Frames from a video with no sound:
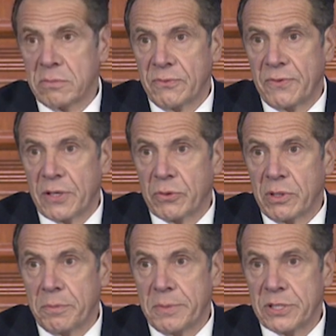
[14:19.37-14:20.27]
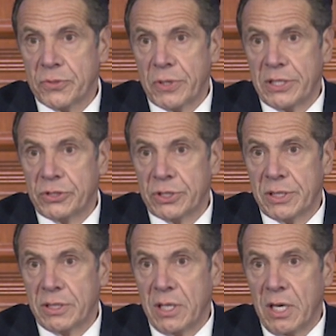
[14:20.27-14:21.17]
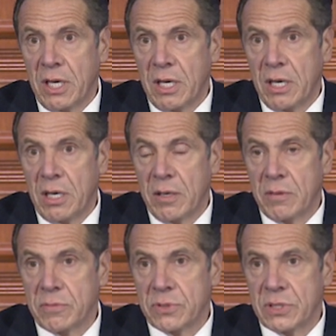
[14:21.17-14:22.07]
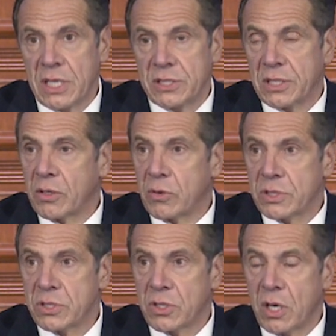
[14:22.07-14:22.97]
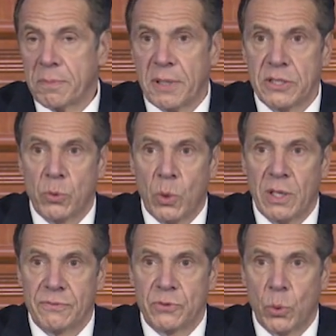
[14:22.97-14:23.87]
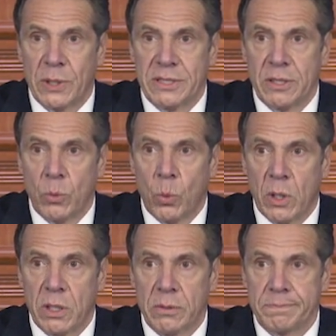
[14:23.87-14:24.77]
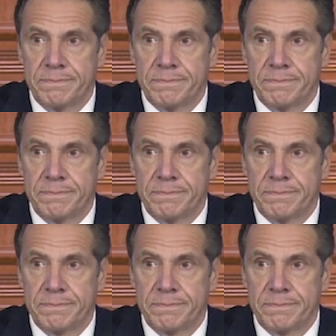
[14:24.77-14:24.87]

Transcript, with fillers: The federal administration uh, says they're going to start by 1221.